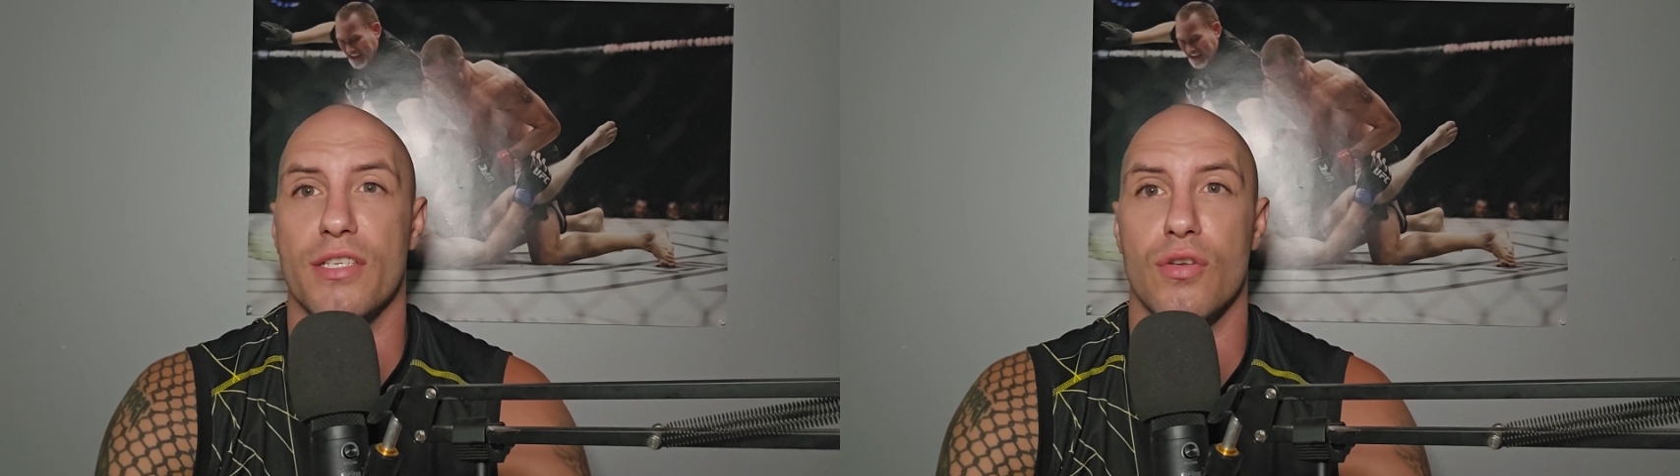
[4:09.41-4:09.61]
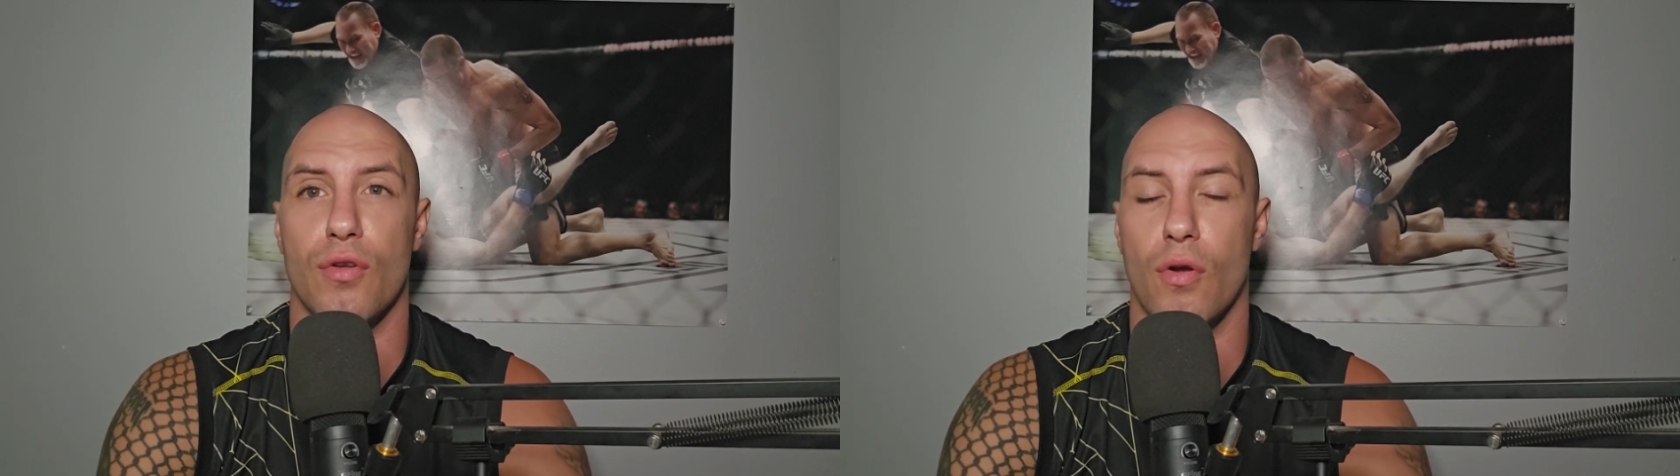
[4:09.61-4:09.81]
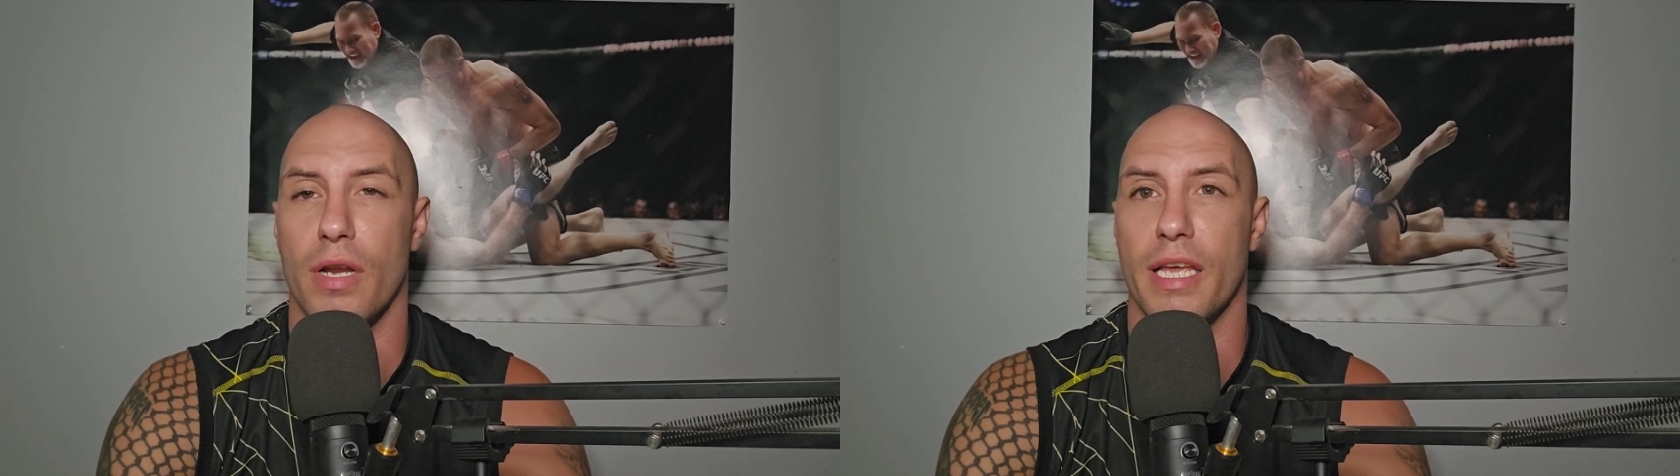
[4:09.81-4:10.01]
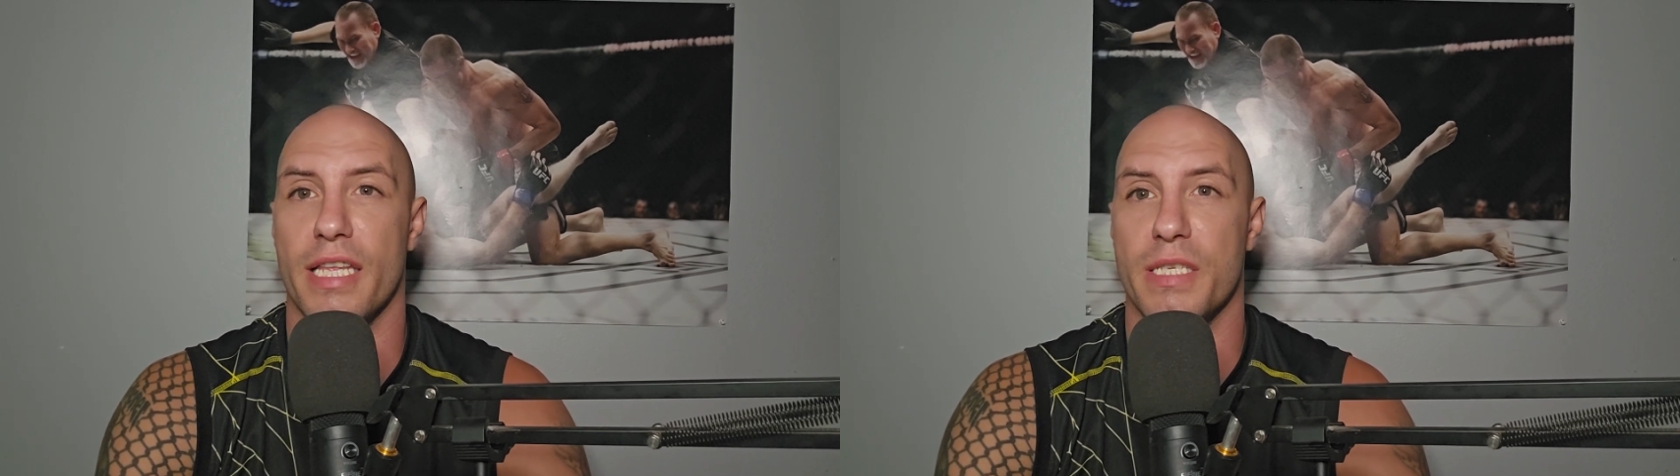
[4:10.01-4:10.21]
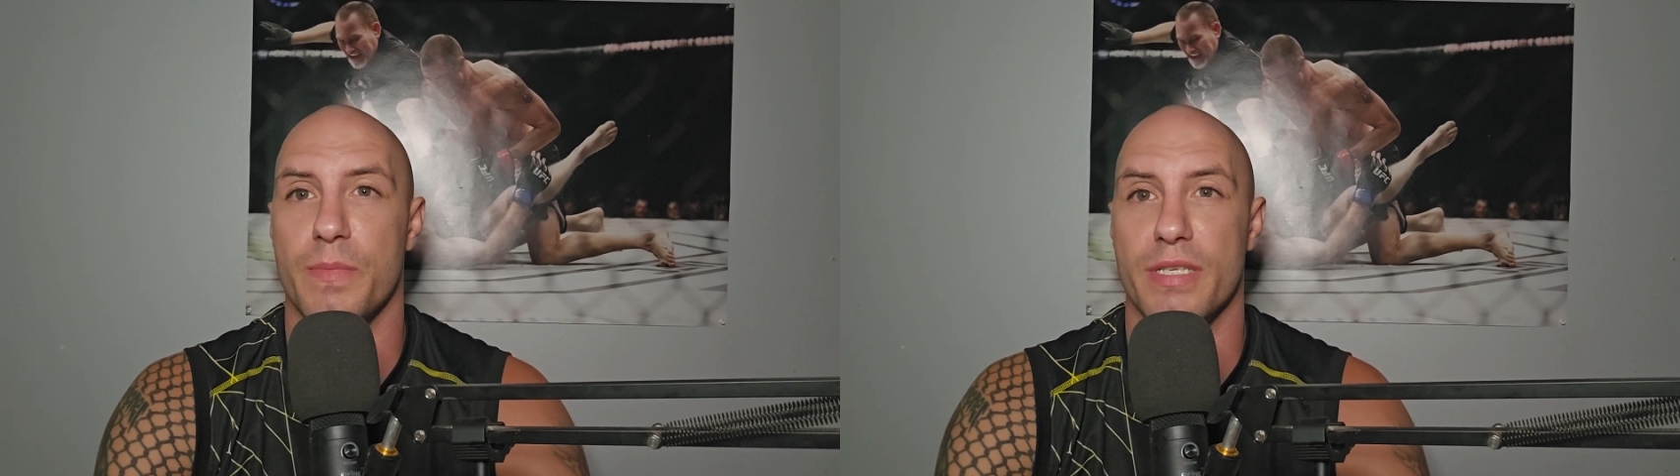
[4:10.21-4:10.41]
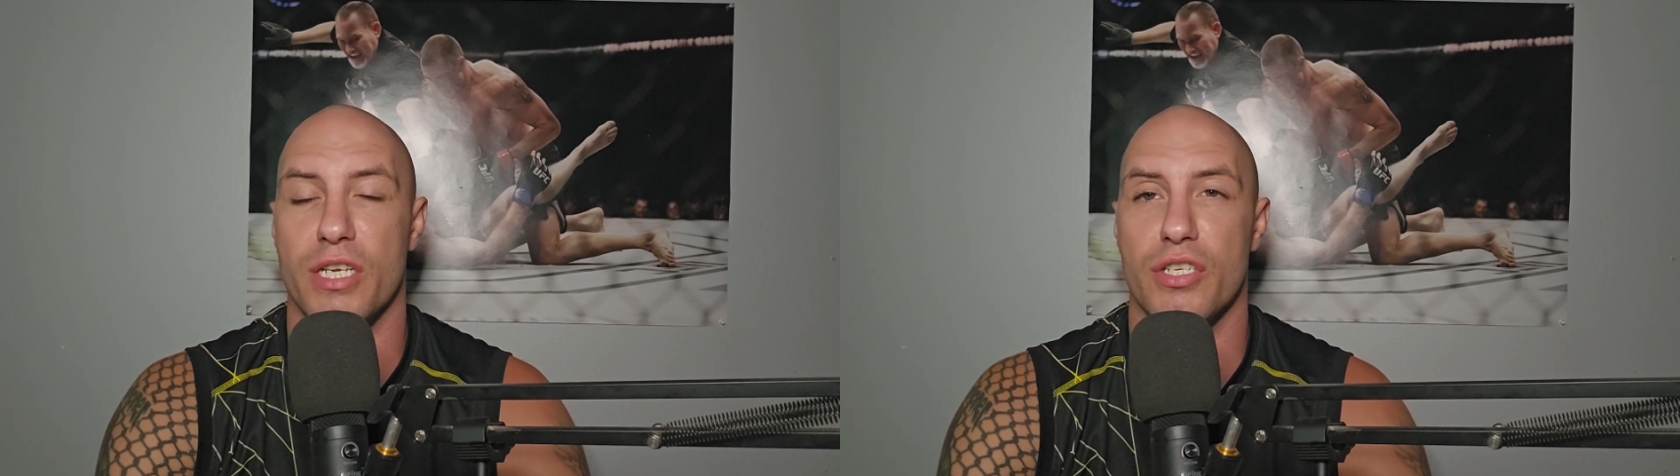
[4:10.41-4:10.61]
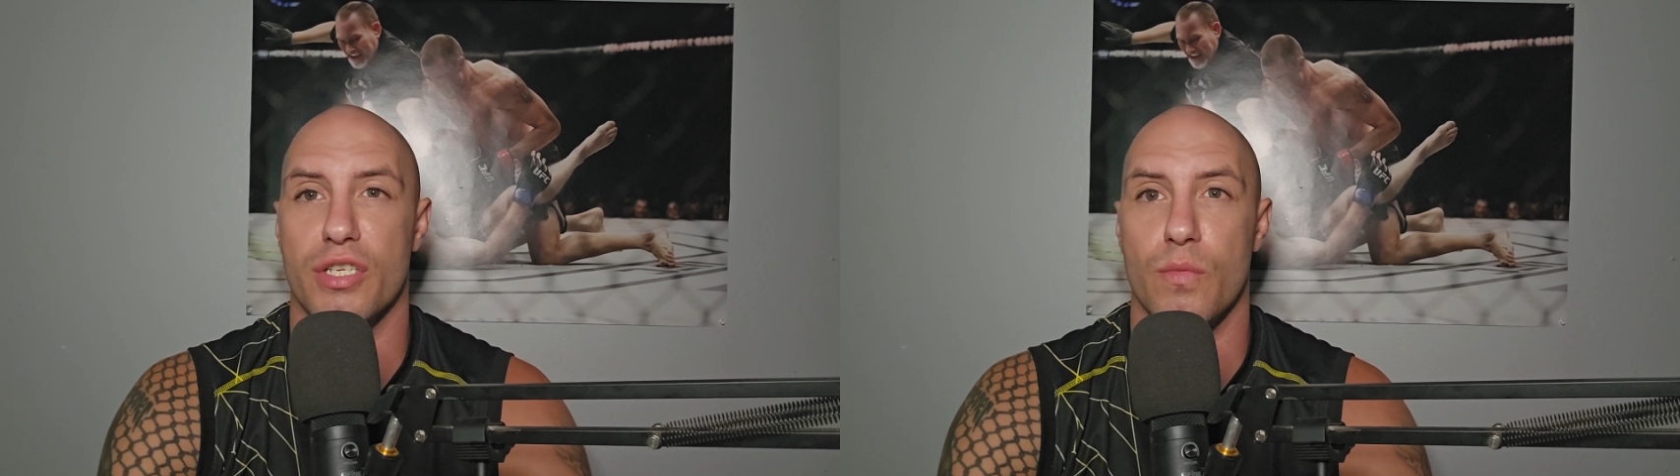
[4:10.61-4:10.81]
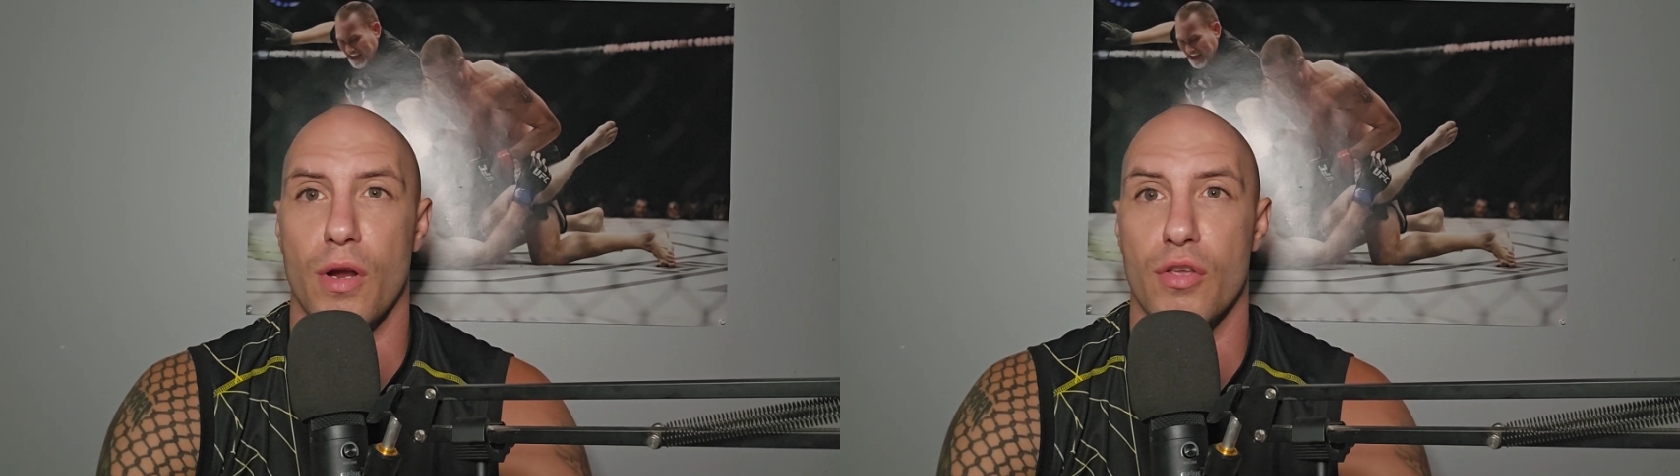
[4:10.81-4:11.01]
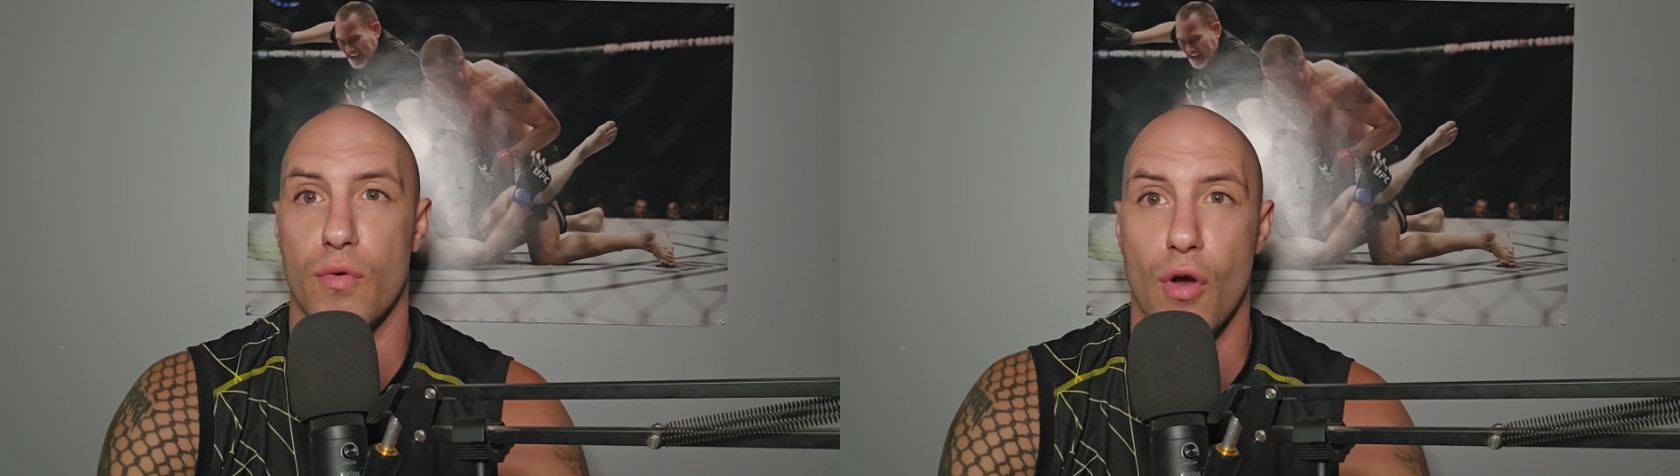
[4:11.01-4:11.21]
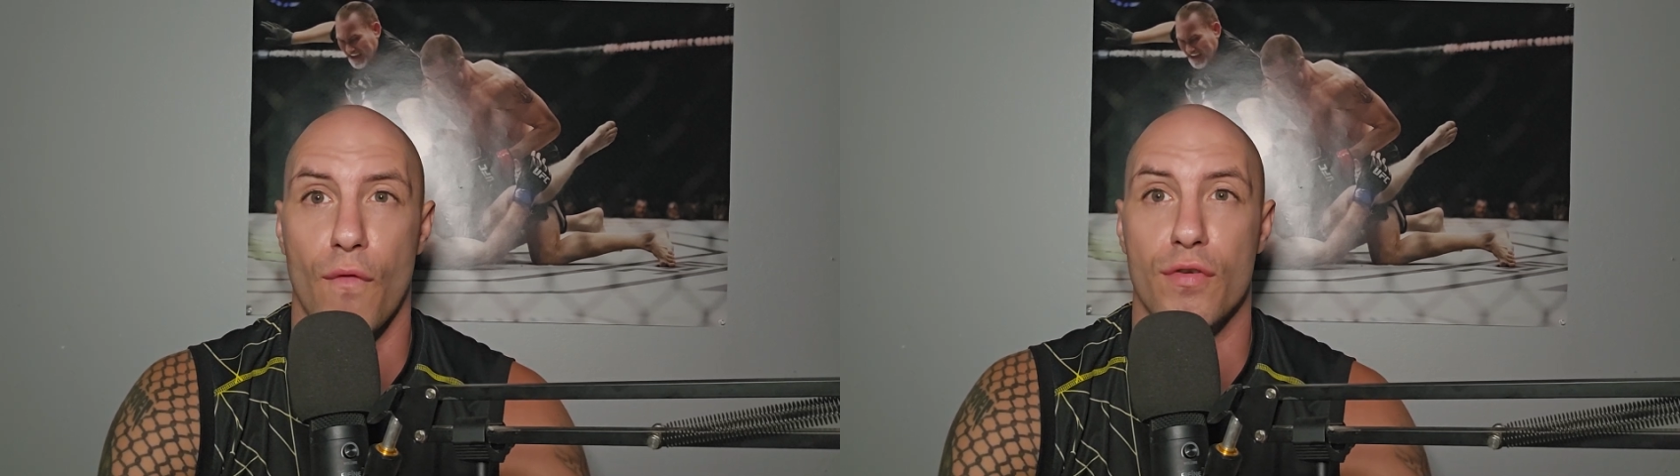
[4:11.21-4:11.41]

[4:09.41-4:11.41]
So you're going to get in these positions where you go